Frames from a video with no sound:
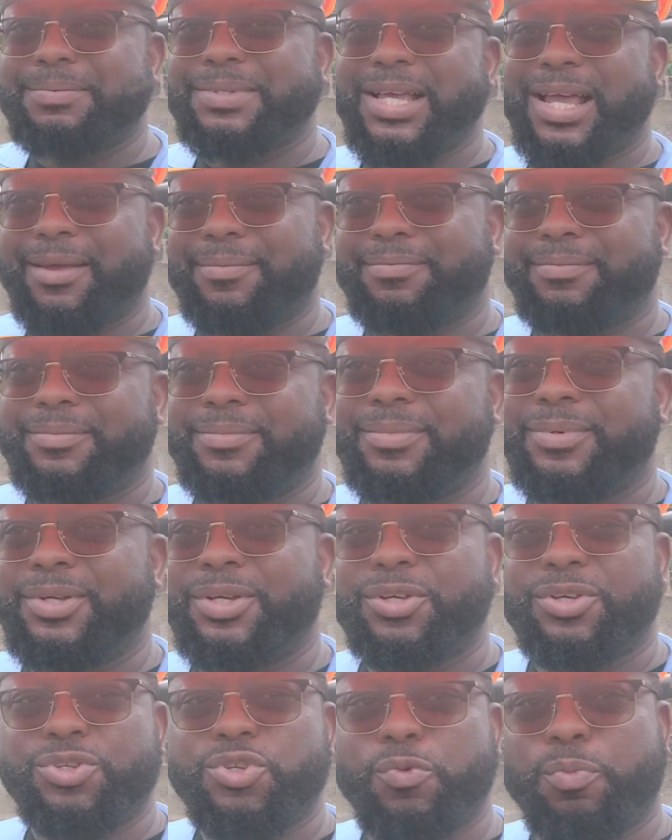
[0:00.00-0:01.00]
time,
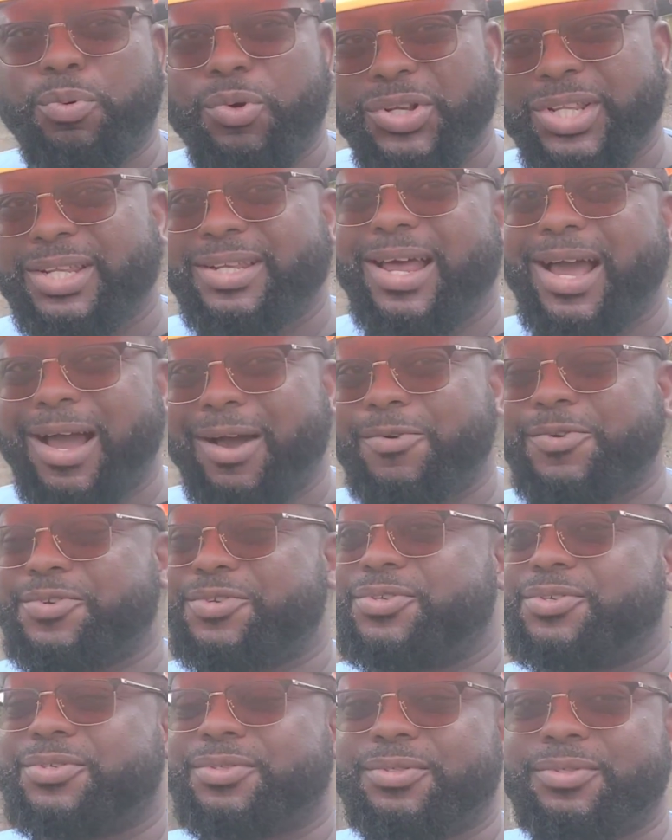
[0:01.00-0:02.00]
you put in
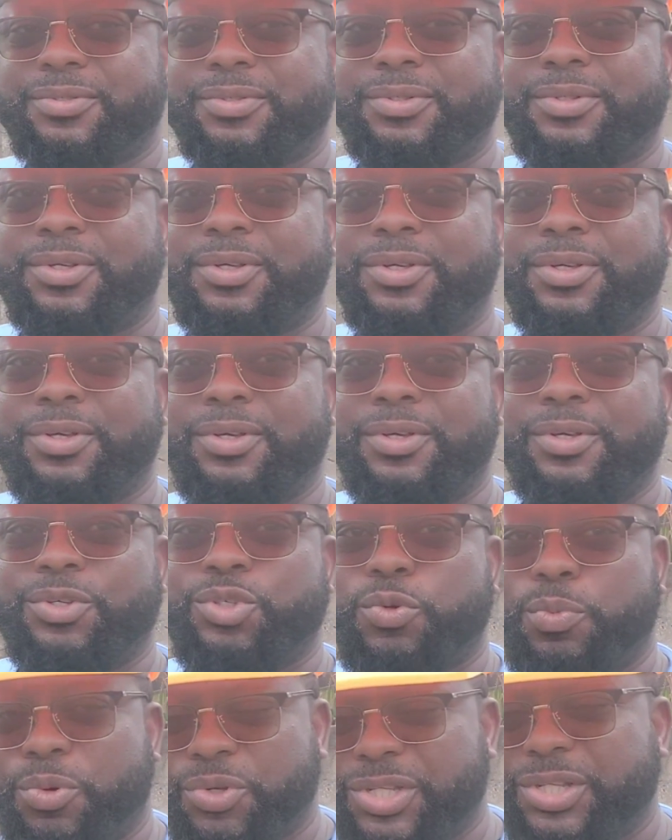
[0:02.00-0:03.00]
hours,
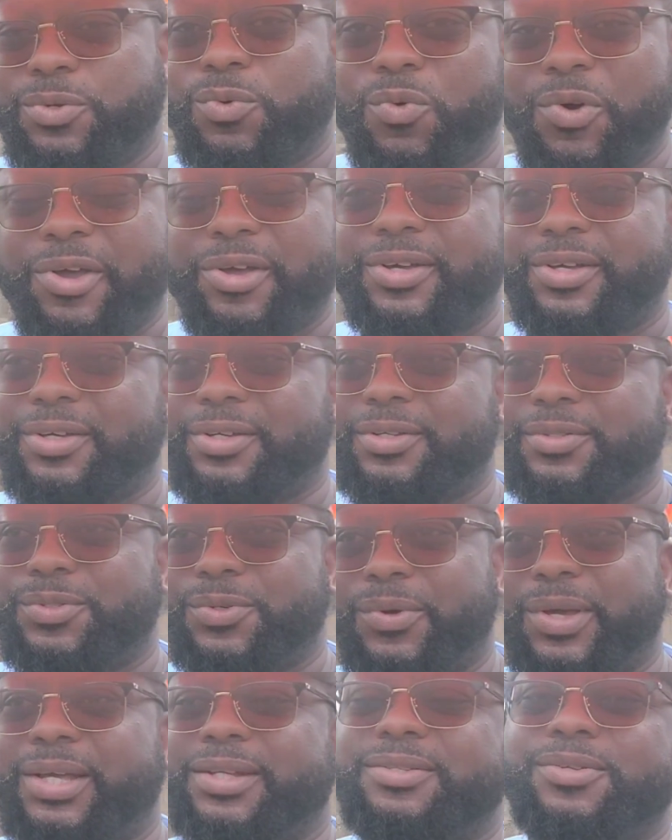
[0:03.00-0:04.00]
you put in work
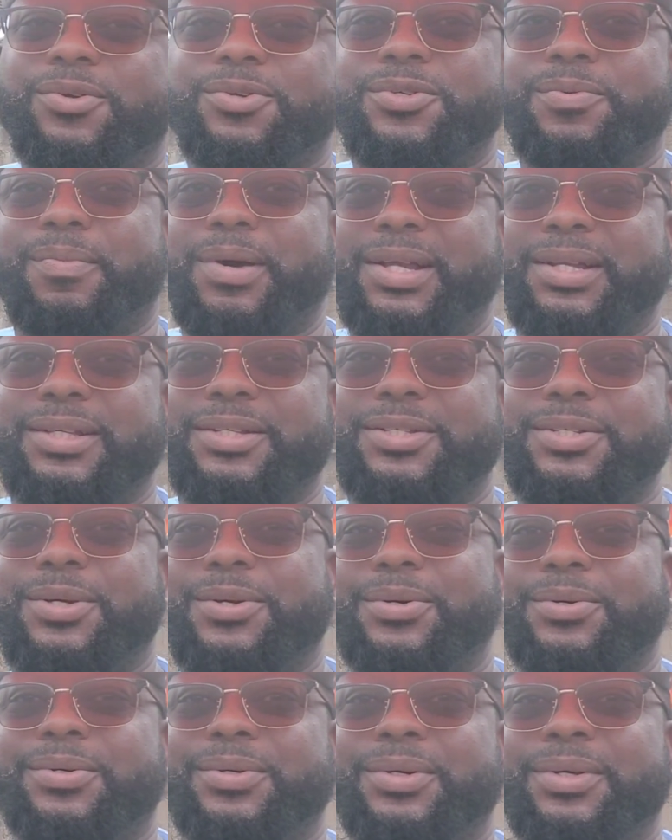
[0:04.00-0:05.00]
to get those money.
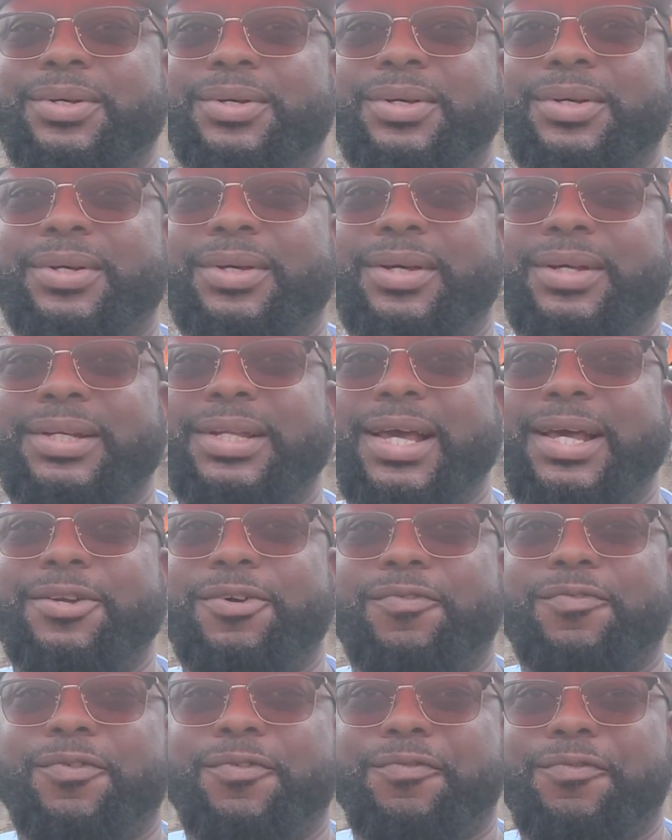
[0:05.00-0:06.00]
So they are
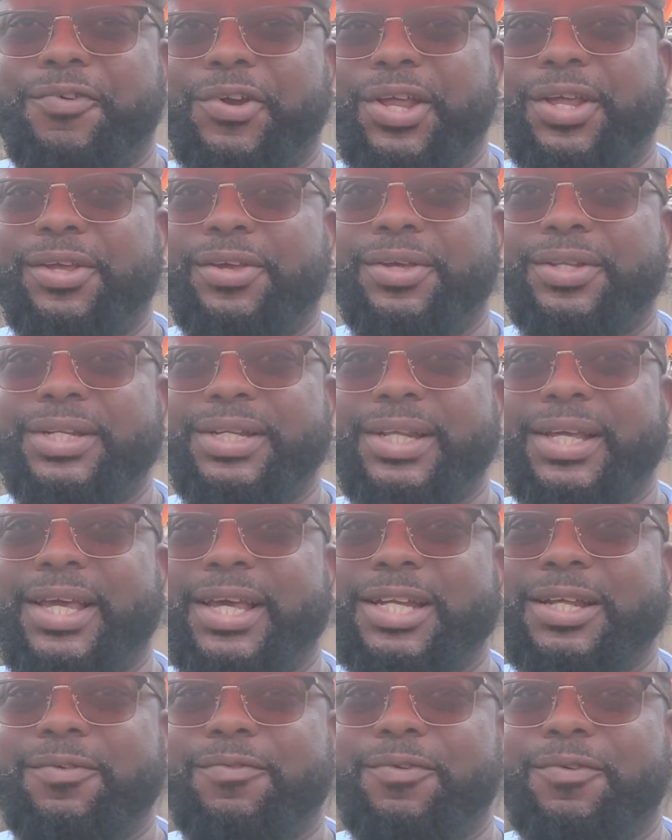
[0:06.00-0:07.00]
not for free. You didn't
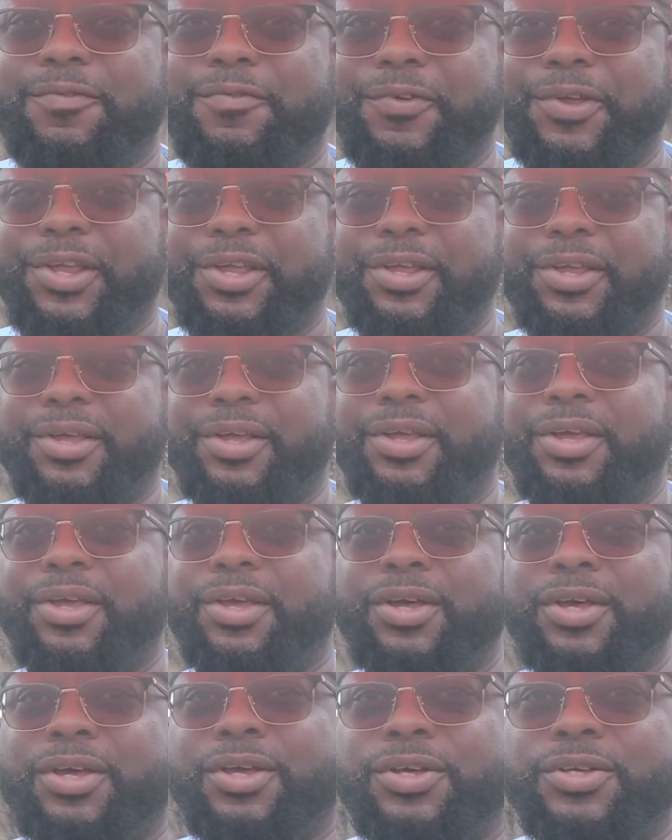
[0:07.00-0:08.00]
get them for free.
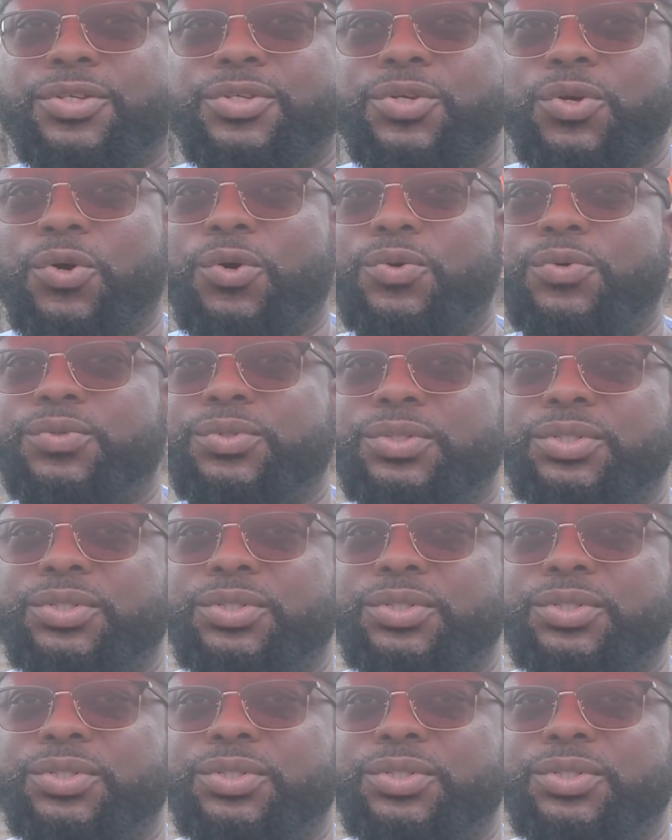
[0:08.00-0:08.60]
So